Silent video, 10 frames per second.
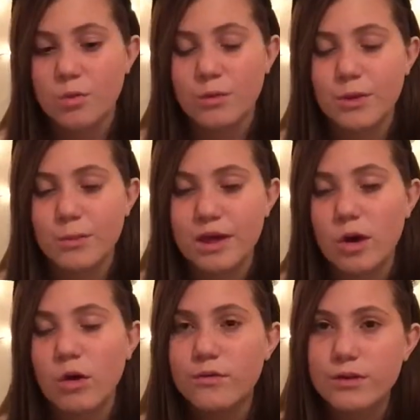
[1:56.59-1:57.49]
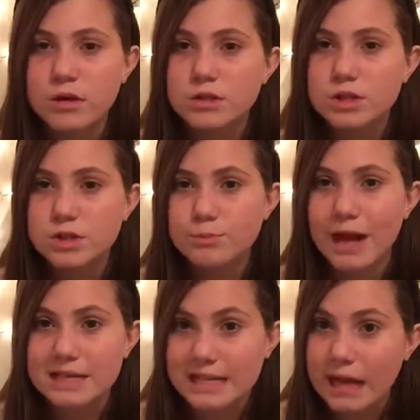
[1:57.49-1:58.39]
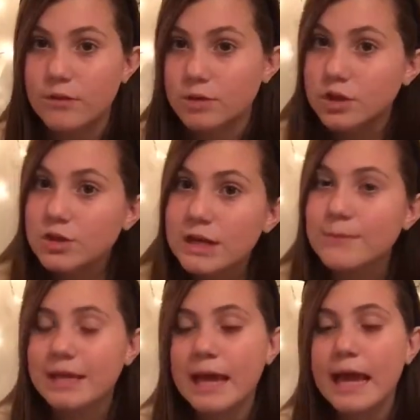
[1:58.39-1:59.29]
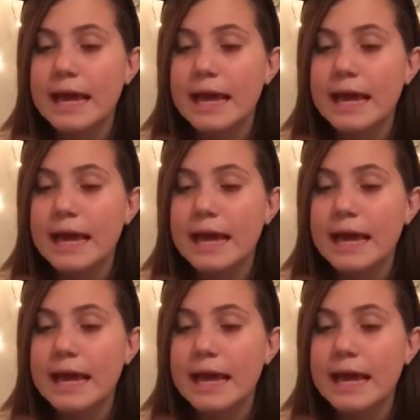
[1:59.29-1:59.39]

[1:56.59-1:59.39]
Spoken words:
We went over back to California Screaming,